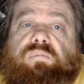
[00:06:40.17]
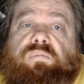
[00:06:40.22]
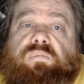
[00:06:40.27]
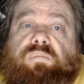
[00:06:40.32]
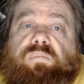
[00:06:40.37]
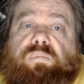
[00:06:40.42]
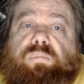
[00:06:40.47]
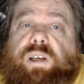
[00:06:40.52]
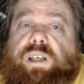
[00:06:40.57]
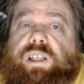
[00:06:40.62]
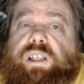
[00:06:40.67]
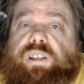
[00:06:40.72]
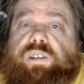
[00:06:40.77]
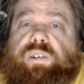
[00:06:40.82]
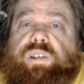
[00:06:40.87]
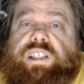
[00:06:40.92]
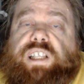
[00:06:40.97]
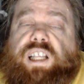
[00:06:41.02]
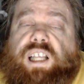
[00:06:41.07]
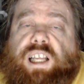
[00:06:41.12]

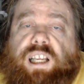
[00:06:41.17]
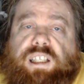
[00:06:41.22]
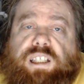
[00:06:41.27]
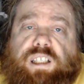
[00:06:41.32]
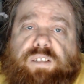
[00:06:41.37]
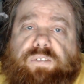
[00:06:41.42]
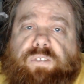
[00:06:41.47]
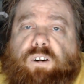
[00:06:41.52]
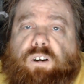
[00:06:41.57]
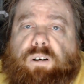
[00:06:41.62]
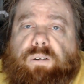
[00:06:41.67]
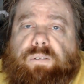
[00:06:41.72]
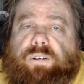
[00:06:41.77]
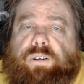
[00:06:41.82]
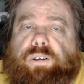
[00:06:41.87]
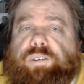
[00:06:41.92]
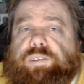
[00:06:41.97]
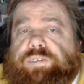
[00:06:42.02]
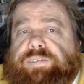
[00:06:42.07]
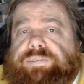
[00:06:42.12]
basically is the last survivor on Earth.